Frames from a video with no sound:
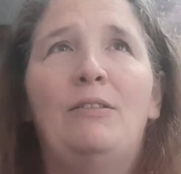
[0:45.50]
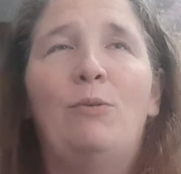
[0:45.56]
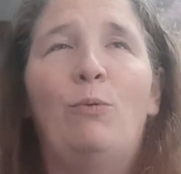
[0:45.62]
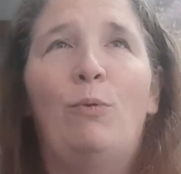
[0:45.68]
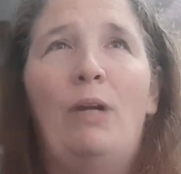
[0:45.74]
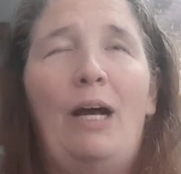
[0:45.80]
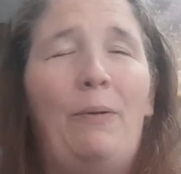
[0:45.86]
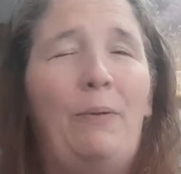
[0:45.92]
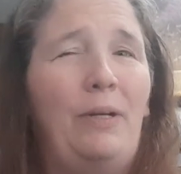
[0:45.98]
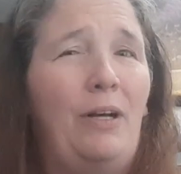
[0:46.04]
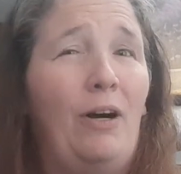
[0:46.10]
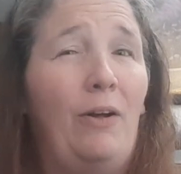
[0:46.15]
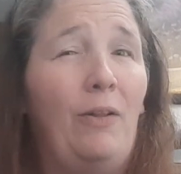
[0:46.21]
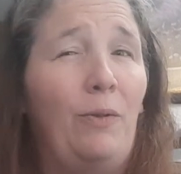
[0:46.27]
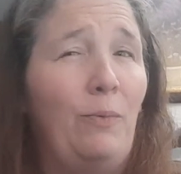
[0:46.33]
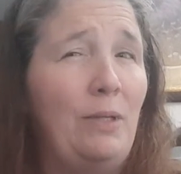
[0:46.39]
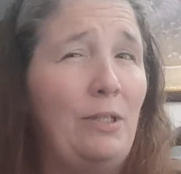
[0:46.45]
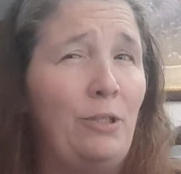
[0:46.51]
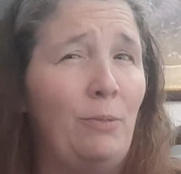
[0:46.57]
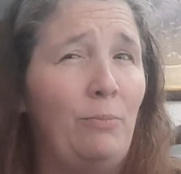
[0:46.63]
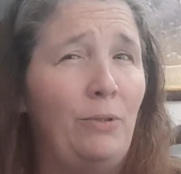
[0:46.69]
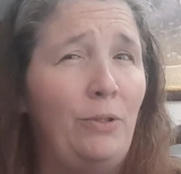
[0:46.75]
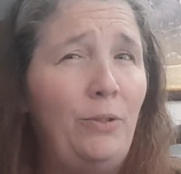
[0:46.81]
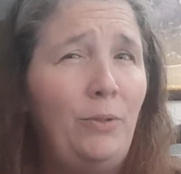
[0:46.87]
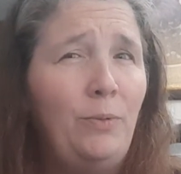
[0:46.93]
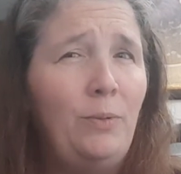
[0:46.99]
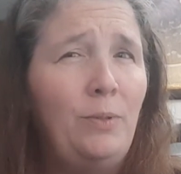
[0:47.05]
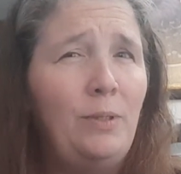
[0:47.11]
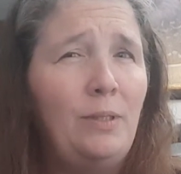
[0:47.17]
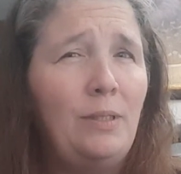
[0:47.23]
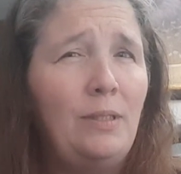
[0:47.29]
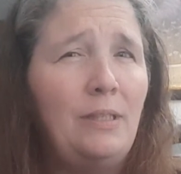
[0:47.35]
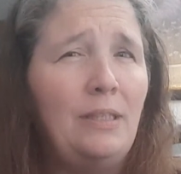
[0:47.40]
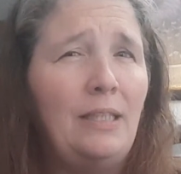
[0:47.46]
what I would call the winter
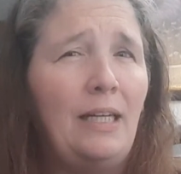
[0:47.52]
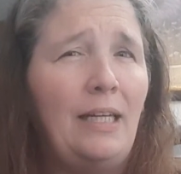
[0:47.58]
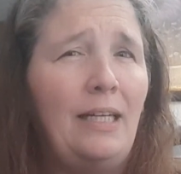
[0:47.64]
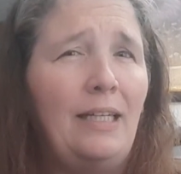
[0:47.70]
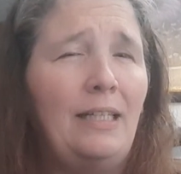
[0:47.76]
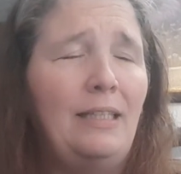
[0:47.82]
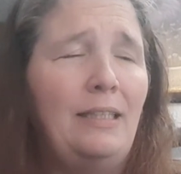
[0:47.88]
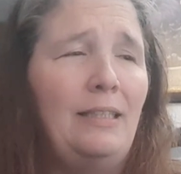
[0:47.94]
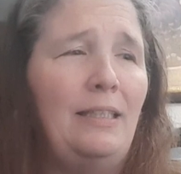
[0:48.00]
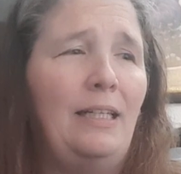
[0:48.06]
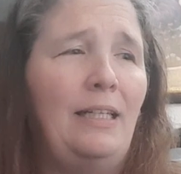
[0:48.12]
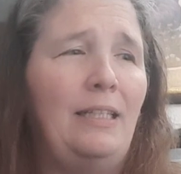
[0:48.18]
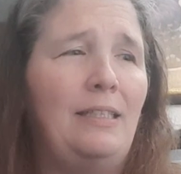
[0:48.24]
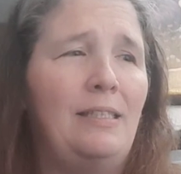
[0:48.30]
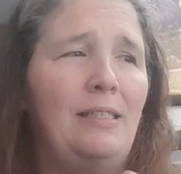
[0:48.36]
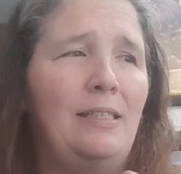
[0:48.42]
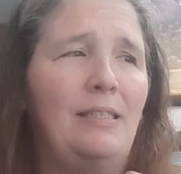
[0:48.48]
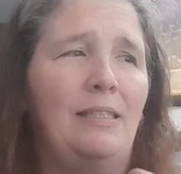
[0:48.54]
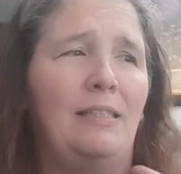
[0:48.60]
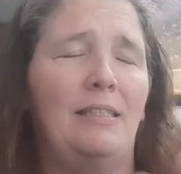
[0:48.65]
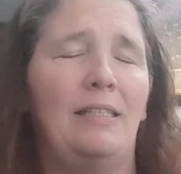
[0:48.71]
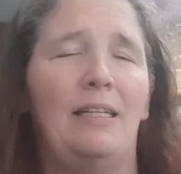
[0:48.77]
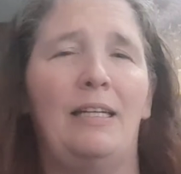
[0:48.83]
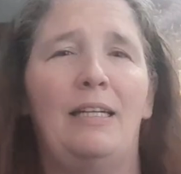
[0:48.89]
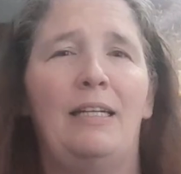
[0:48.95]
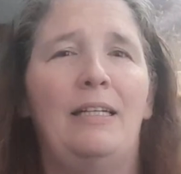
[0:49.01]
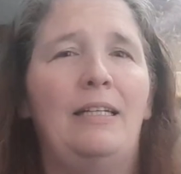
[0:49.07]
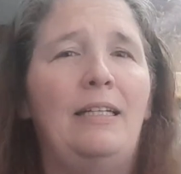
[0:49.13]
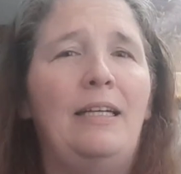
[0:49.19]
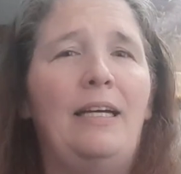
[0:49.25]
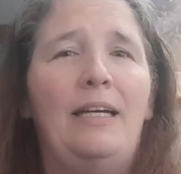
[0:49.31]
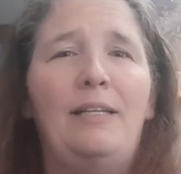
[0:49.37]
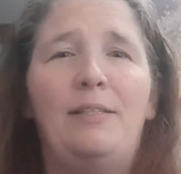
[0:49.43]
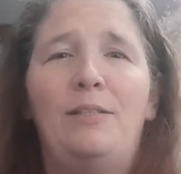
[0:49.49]
blues, and it's
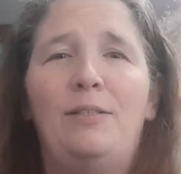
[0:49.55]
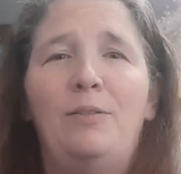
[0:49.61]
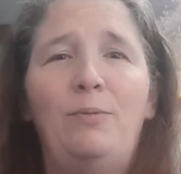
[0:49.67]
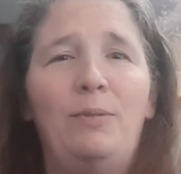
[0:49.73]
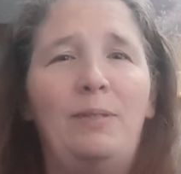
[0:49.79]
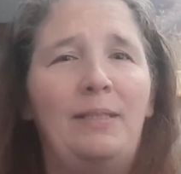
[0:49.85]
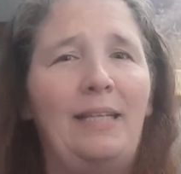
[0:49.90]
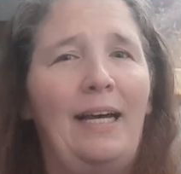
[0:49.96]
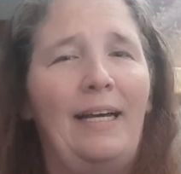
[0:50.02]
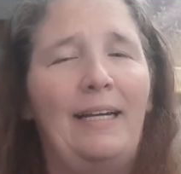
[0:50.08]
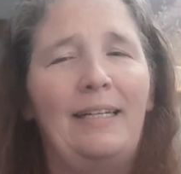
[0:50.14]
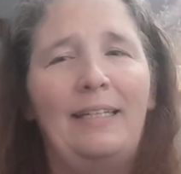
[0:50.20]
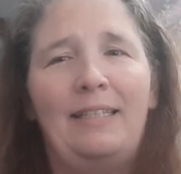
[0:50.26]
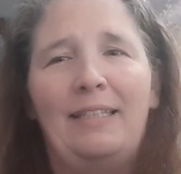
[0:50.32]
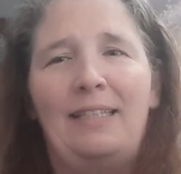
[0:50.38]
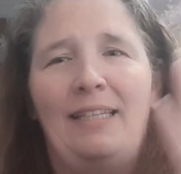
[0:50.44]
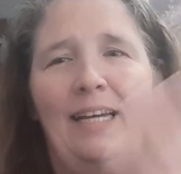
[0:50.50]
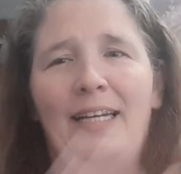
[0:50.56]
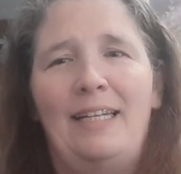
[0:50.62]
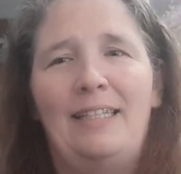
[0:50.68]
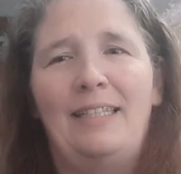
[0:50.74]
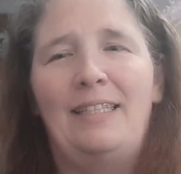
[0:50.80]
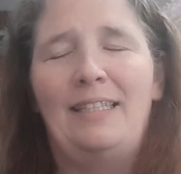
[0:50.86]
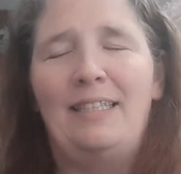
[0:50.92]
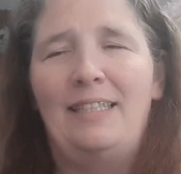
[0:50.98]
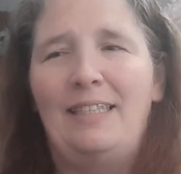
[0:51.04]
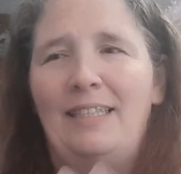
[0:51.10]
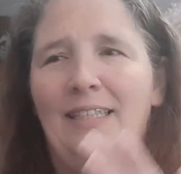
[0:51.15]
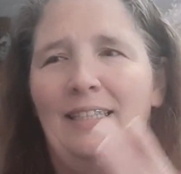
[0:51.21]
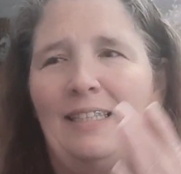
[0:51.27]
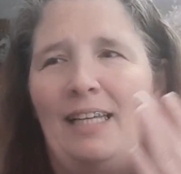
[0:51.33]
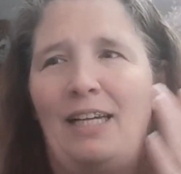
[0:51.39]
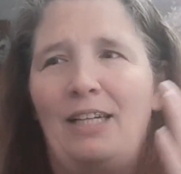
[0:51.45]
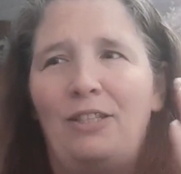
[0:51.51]
as soon as that
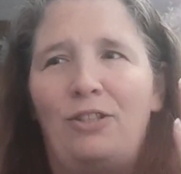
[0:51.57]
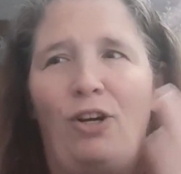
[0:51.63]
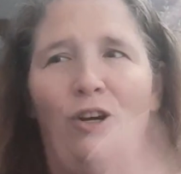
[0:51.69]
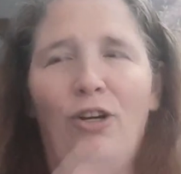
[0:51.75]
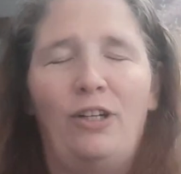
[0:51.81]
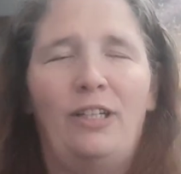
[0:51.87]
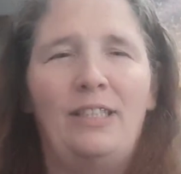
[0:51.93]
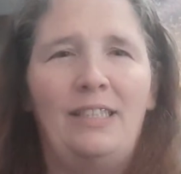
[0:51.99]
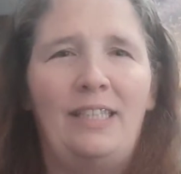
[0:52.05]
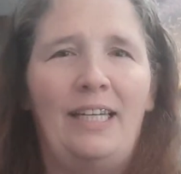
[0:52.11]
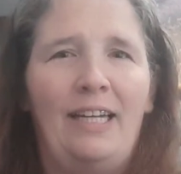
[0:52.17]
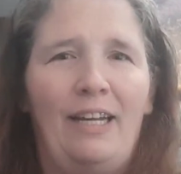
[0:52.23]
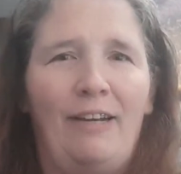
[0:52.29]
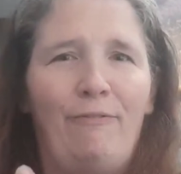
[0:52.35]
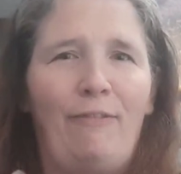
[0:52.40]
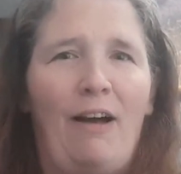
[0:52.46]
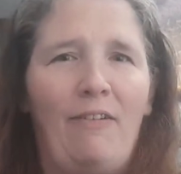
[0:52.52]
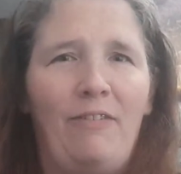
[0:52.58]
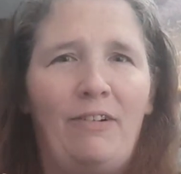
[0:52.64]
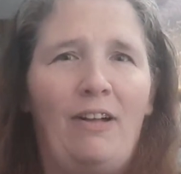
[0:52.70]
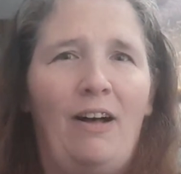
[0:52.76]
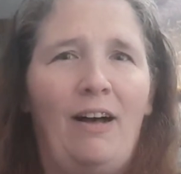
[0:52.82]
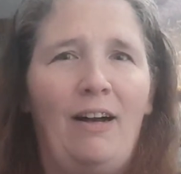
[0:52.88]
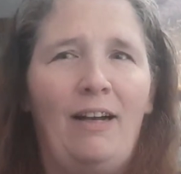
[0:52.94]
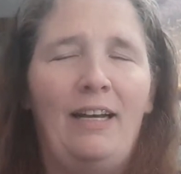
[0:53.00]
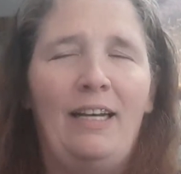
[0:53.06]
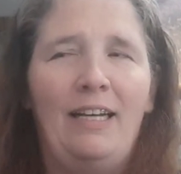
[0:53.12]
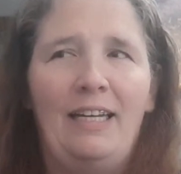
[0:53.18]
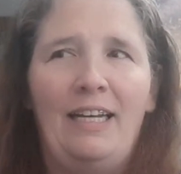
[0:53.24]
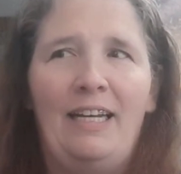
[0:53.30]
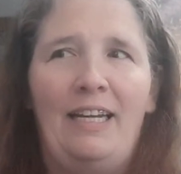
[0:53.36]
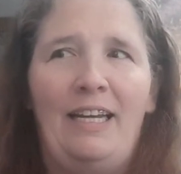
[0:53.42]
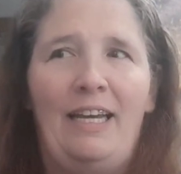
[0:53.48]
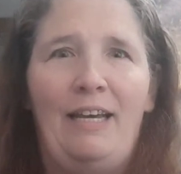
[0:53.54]
darkness hit at 5 o'clock,
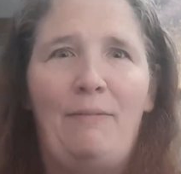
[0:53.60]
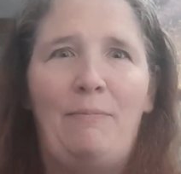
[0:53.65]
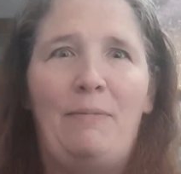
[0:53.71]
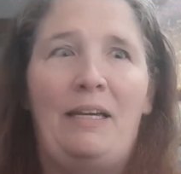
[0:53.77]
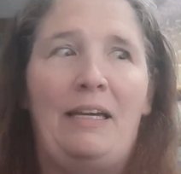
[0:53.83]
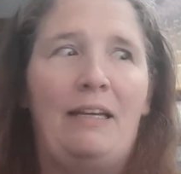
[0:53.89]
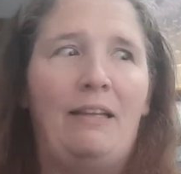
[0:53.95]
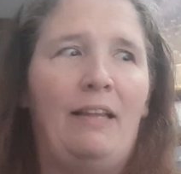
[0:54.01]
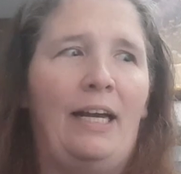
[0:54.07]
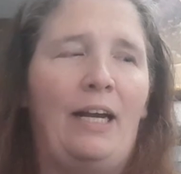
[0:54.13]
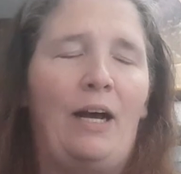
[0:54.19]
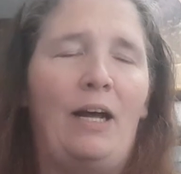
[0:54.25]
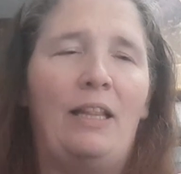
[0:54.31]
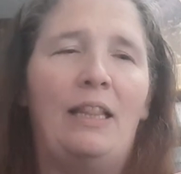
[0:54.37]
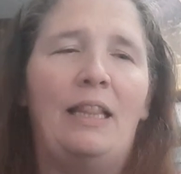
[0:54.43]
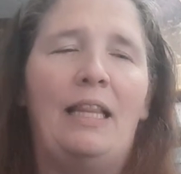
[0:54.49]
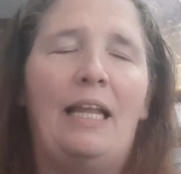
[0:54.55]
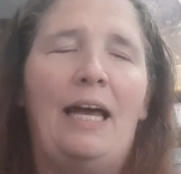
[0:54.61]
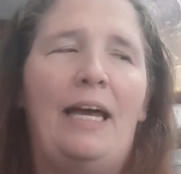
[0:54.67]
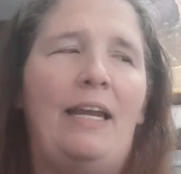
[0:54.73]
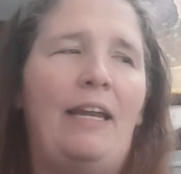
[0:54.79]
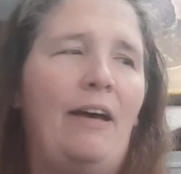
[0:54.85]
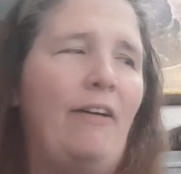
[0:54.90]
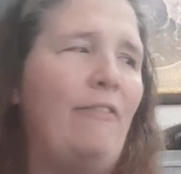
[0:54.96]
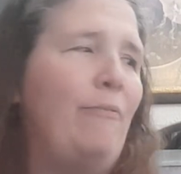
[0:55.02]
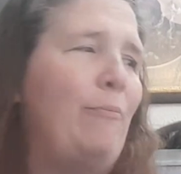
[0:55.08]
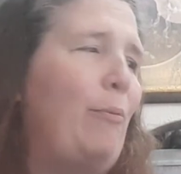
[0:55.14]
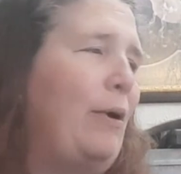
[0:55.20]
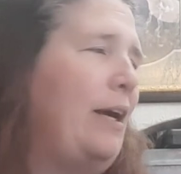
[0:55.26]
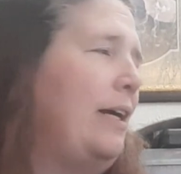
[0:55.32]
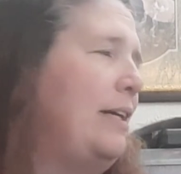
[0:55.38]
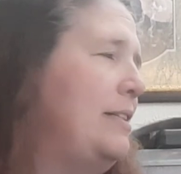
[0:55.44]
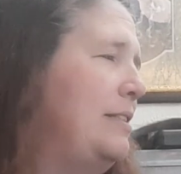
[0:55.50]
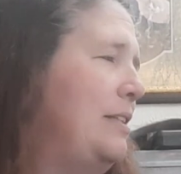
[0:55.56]
it hit me like a lead of
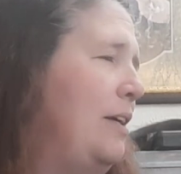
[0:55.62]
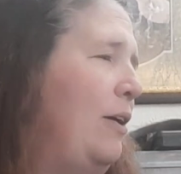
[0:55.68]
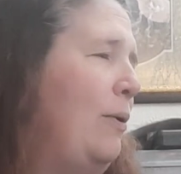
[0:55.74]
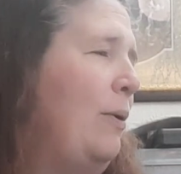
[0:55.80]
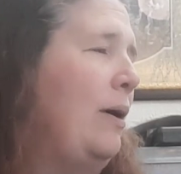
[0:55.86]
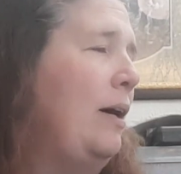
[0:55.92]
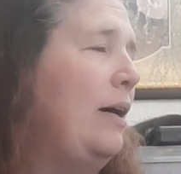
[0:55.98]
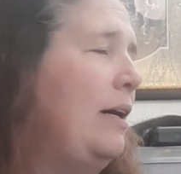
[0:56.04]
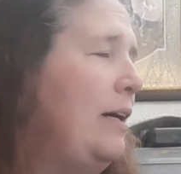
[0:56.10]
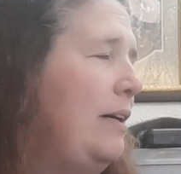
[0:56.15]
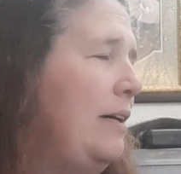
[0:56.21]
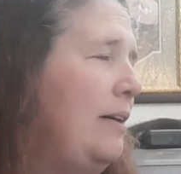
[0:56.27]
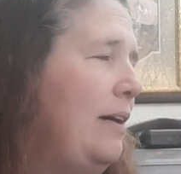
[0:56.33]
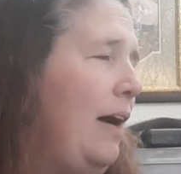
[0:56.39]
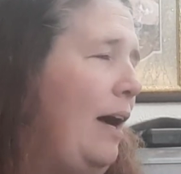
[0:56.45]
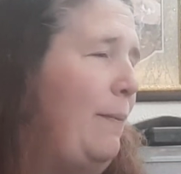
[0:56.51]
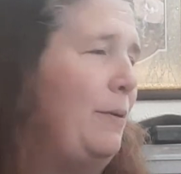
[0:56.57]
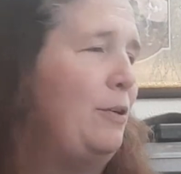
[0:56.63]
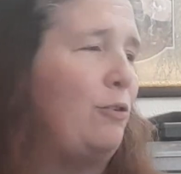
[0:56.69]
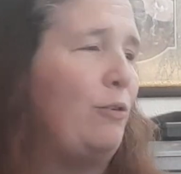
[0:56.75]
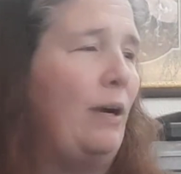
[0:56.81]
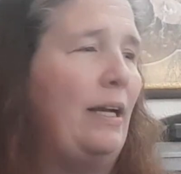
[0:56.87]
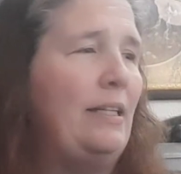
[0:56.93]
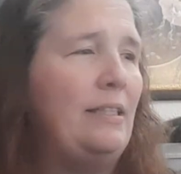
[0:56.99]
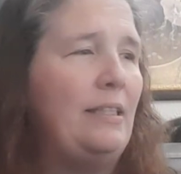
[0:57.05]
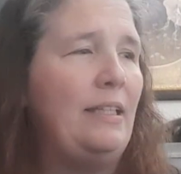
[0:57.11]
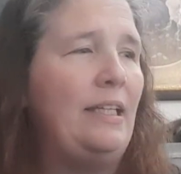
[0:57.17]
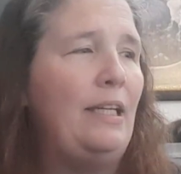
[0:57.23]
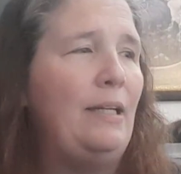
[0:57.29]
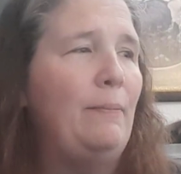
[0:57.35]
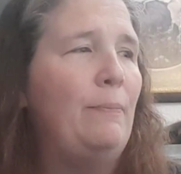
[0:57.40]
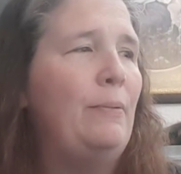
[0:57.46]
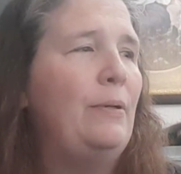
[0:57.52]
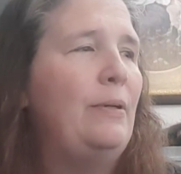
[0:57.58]
bricks. So I've been trying to keep